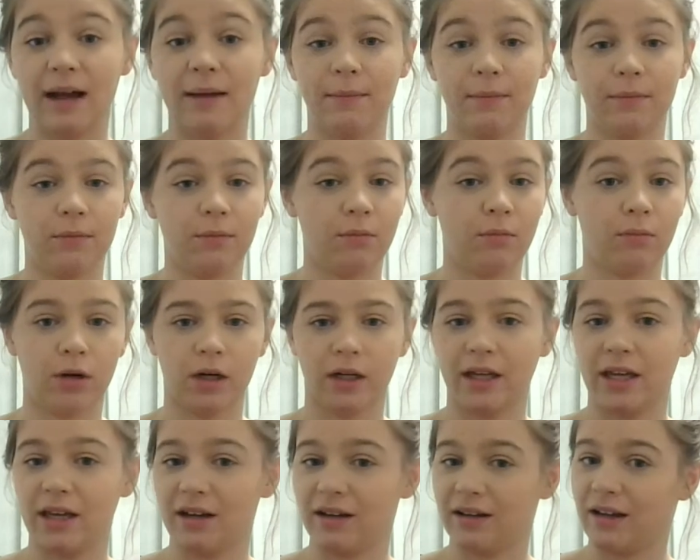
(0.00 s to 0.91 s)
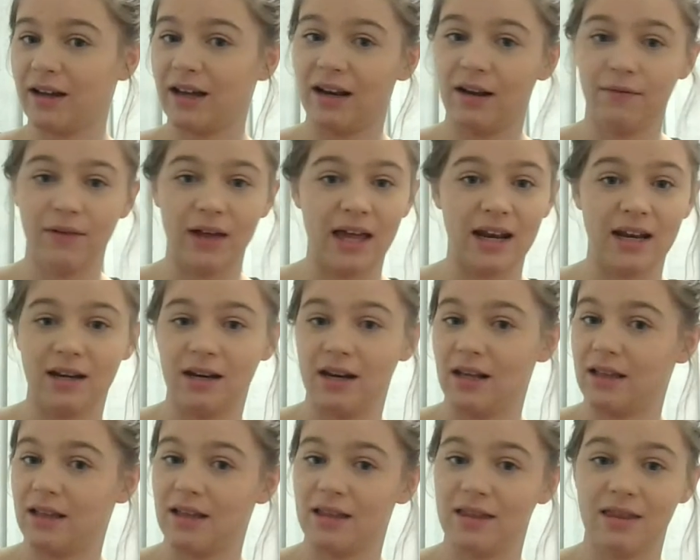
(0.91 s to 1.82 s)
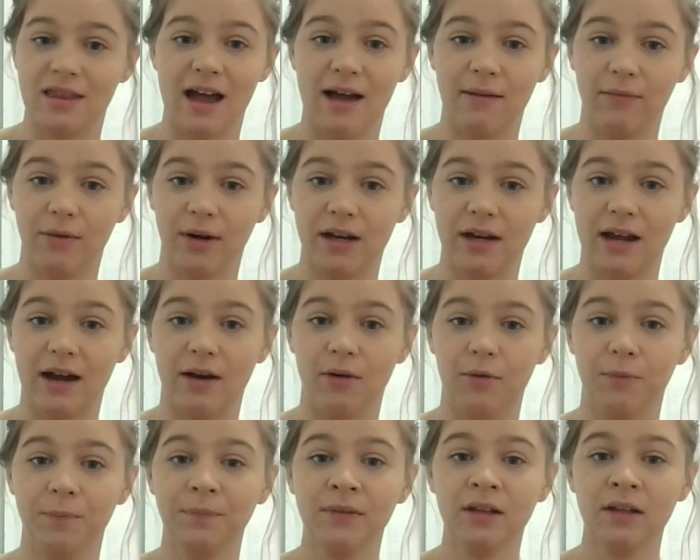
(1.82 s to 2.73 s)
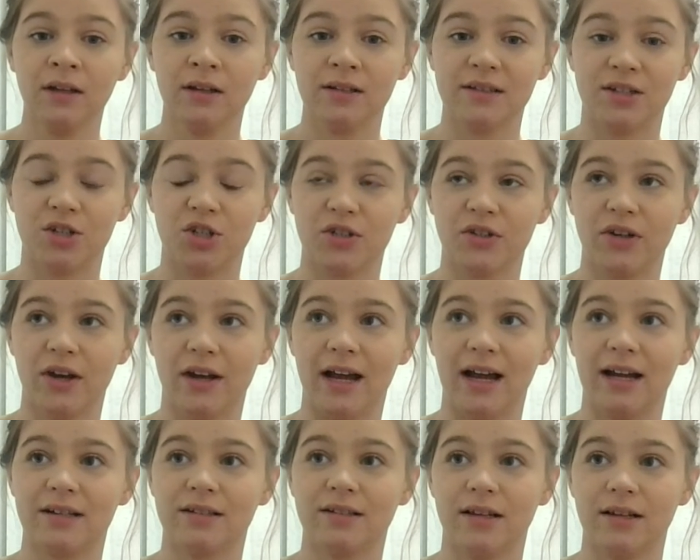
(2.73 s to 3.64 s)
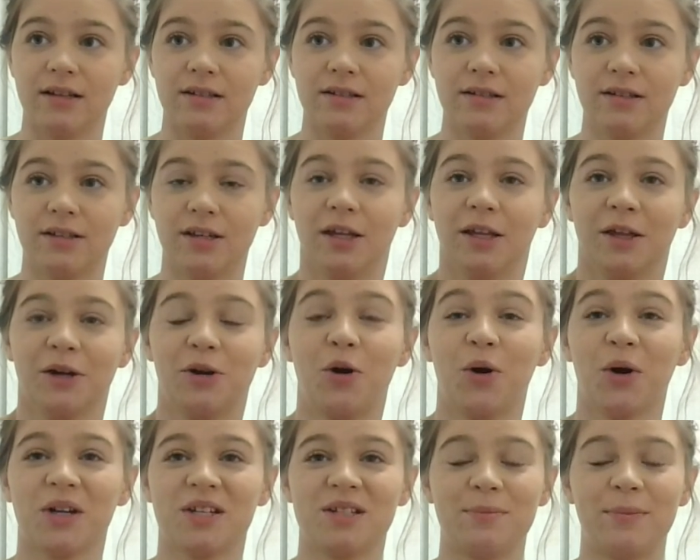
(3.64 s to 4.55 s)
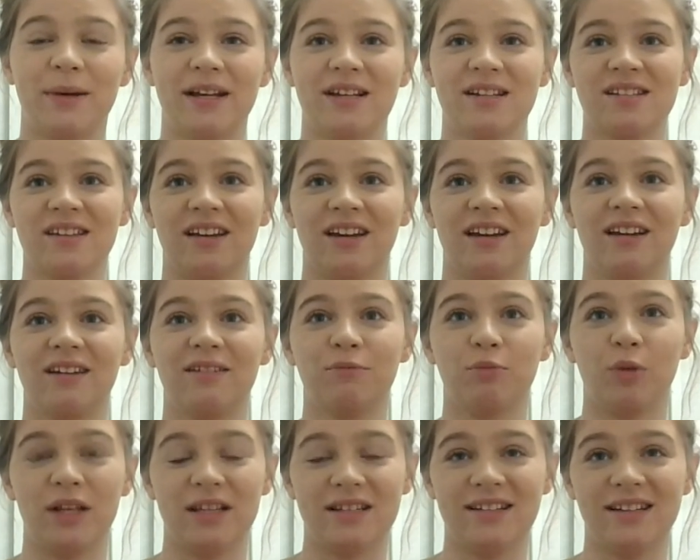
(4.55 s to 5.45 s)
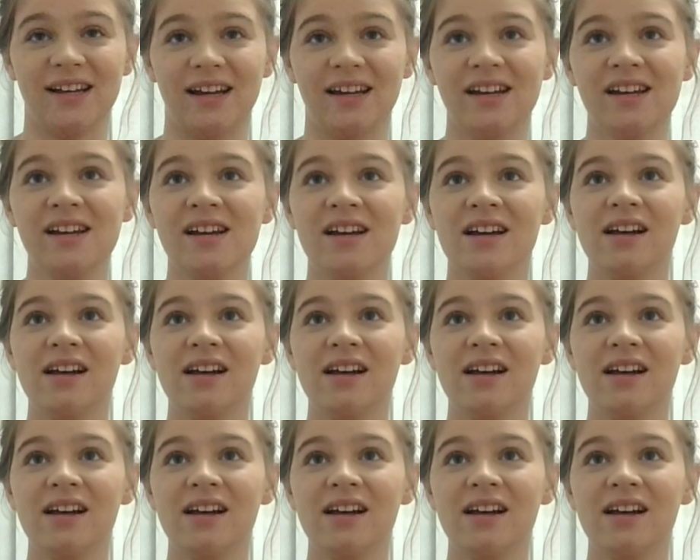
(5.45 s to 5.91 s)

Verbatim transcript: I'm working on kind of editing it, that right now because I just got access to the course space like Wednesday.